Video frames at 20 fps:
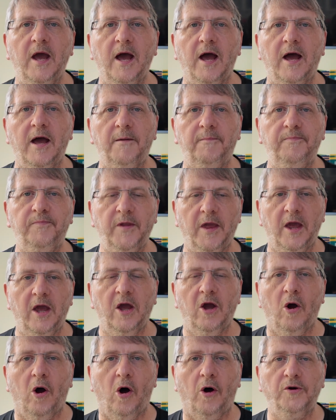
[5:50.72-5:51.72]
On
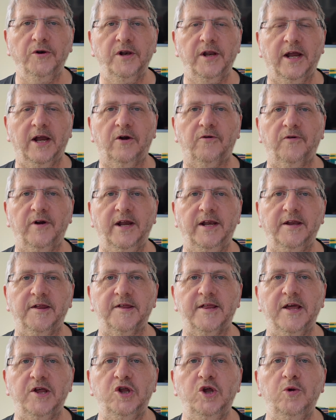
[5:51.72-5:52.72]
an
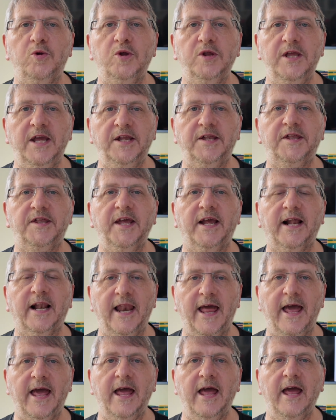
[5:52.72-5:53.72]
ingredients list, you need to
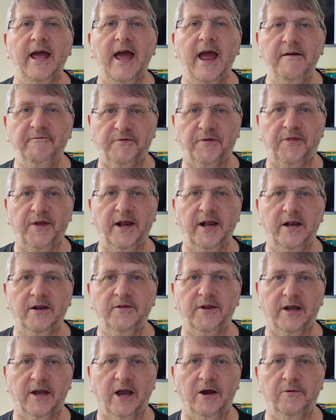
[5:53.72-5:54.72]
declare everything
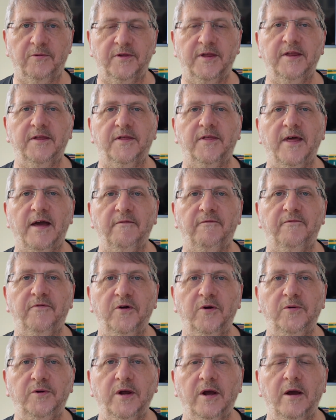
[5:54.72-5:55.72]
that goes into that
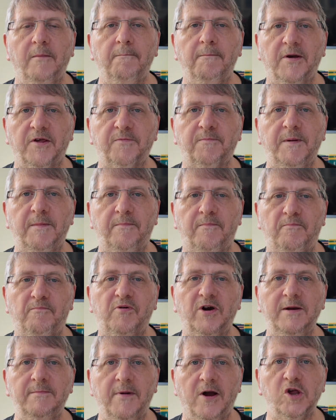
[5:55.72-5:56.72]
food must be
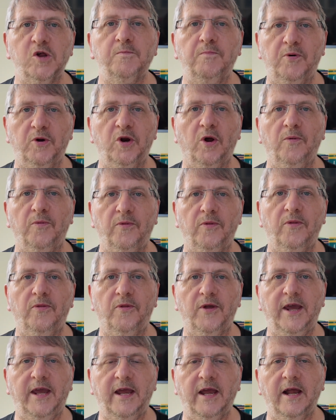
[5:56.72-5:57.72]
pretty much put on
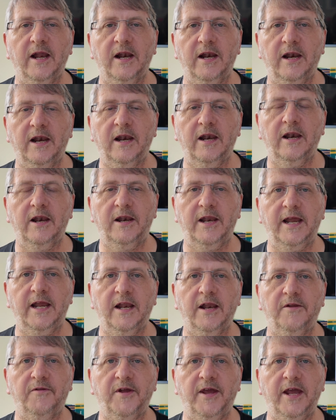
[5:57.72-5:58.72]
the
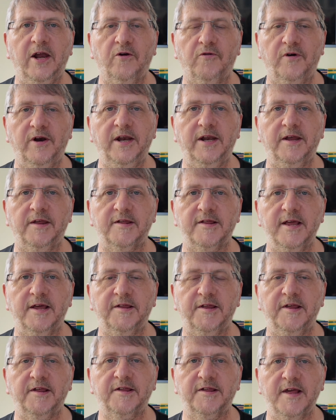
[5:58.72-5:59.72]
ingredients
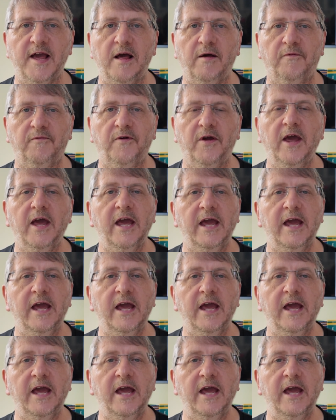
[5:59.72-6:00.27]
list itself.